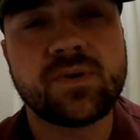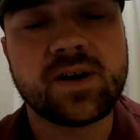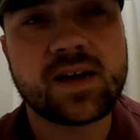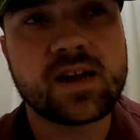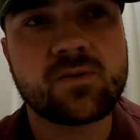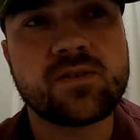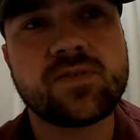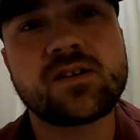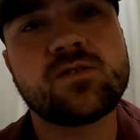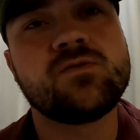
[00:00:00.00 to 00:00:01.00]
But anyway,
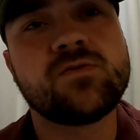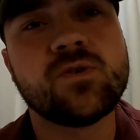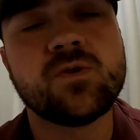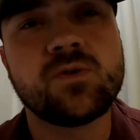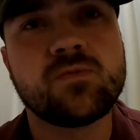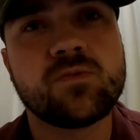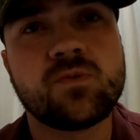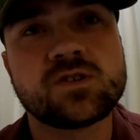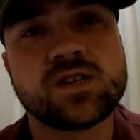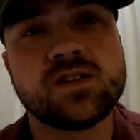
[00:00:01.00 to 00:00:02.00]
thank you for
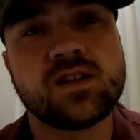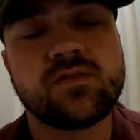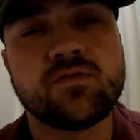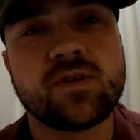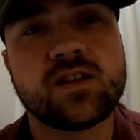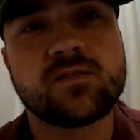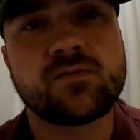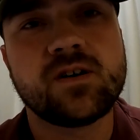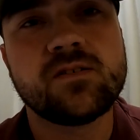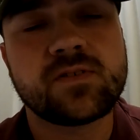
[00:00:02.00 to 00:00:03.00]
watching. If you've made it this
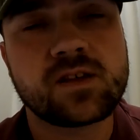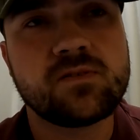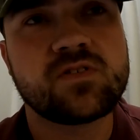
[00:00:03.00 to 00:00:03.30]
far, thank you